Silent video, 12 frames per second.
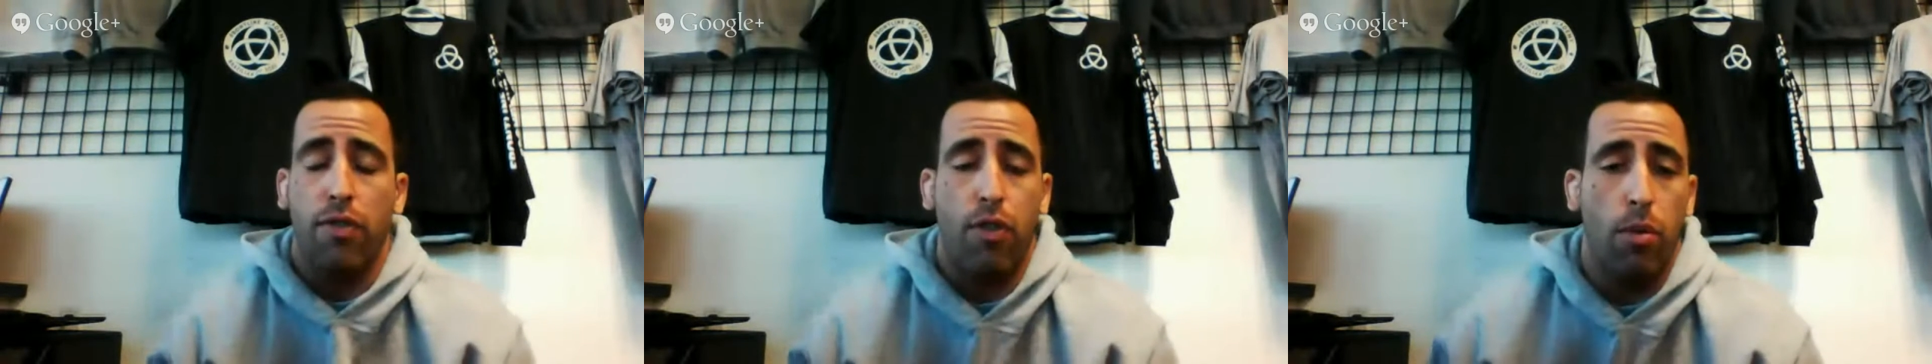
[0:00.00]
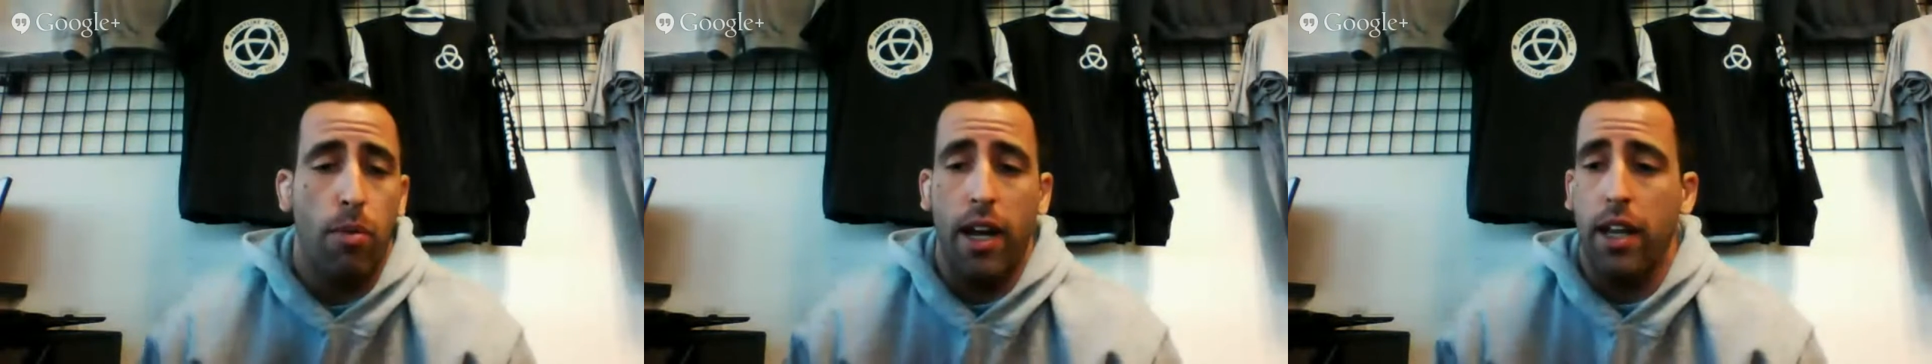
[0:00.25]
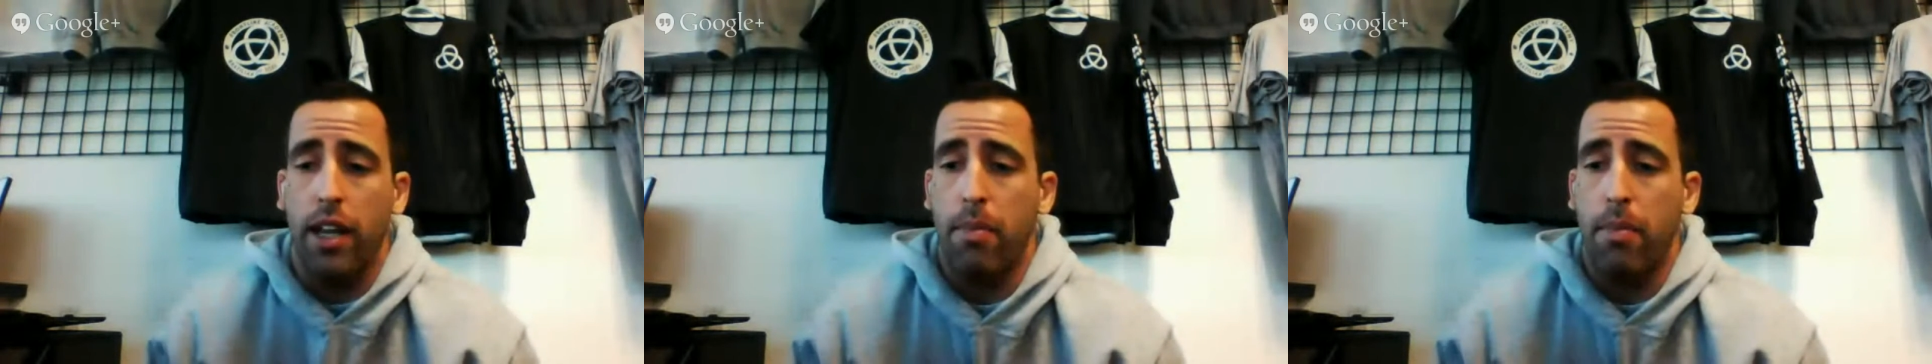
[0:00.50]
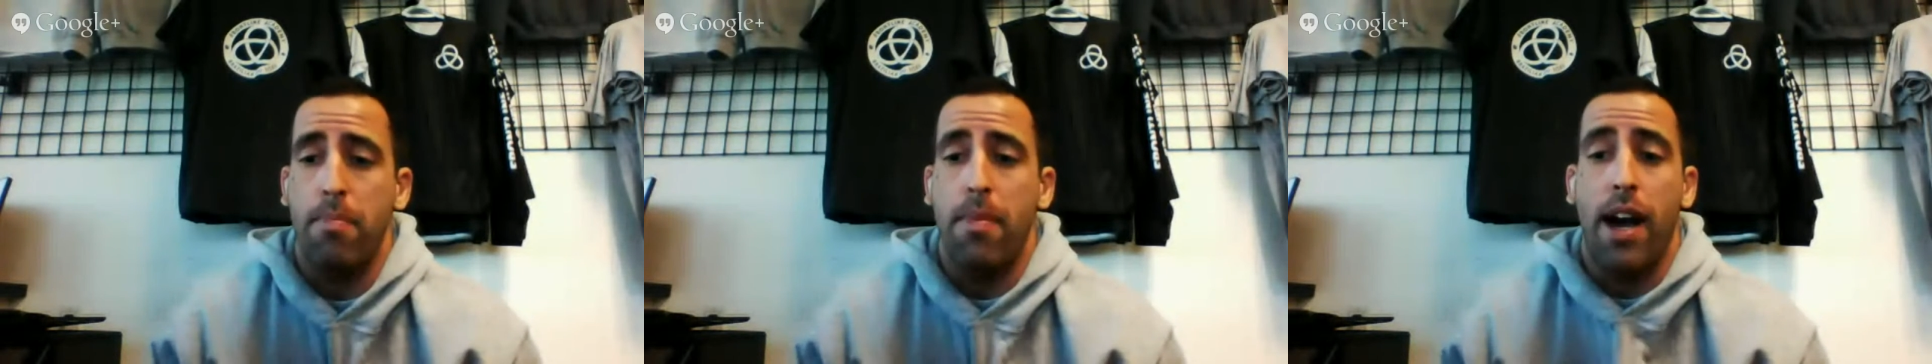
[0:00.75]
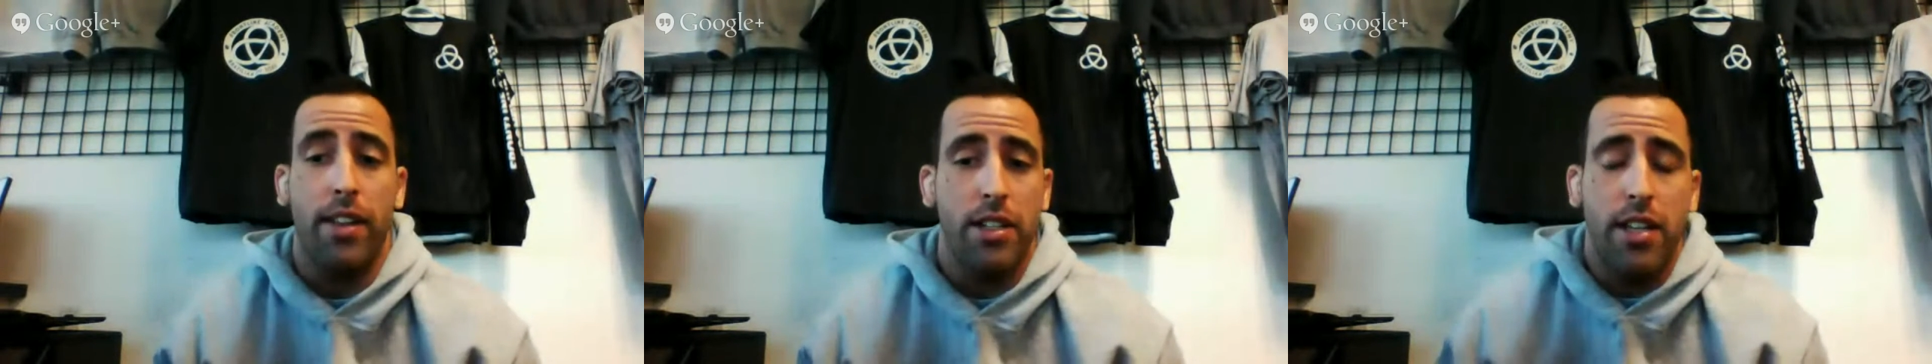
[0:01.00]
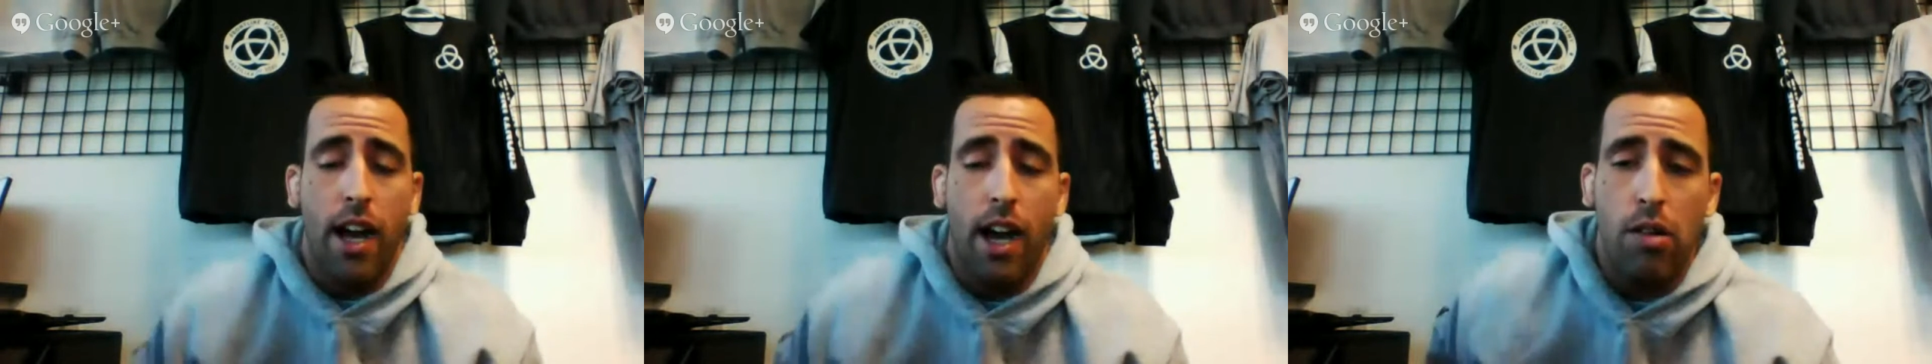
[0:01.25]
from my
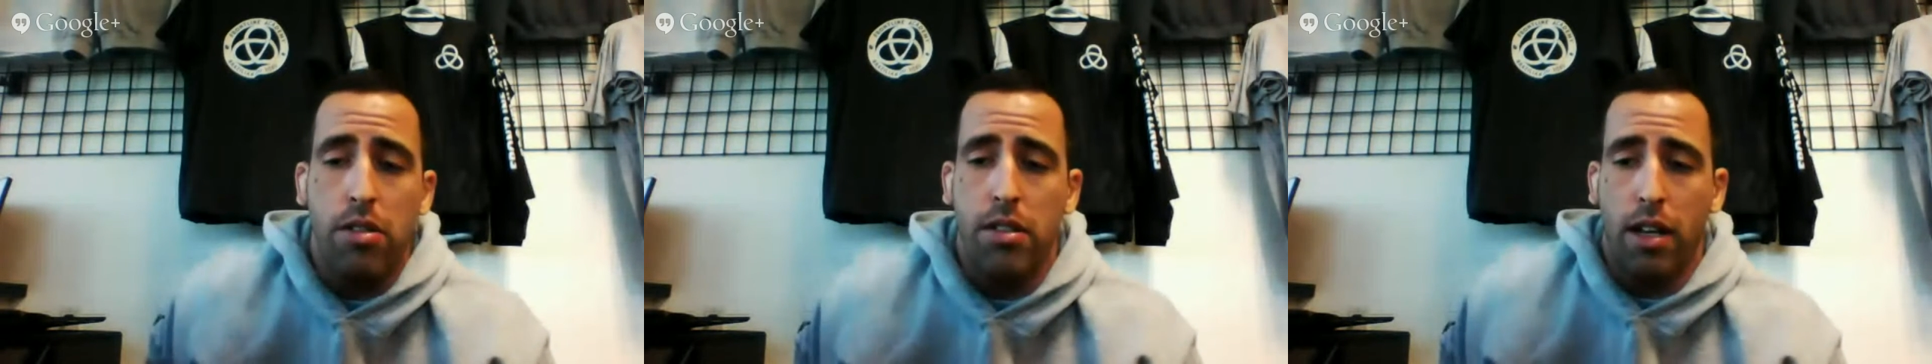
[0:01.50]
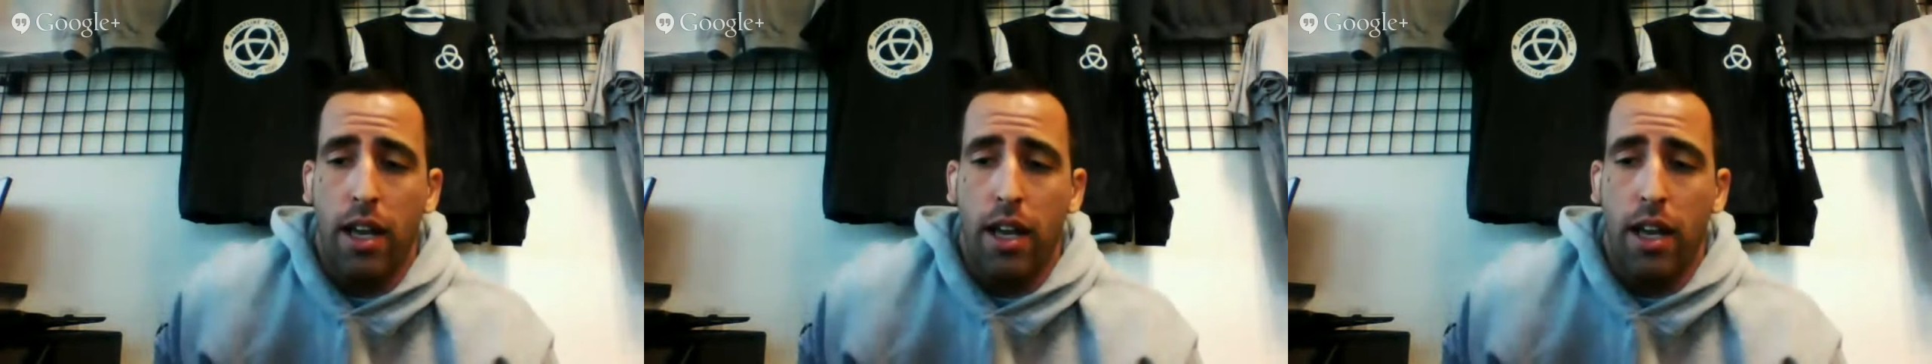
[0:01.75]
mother's house.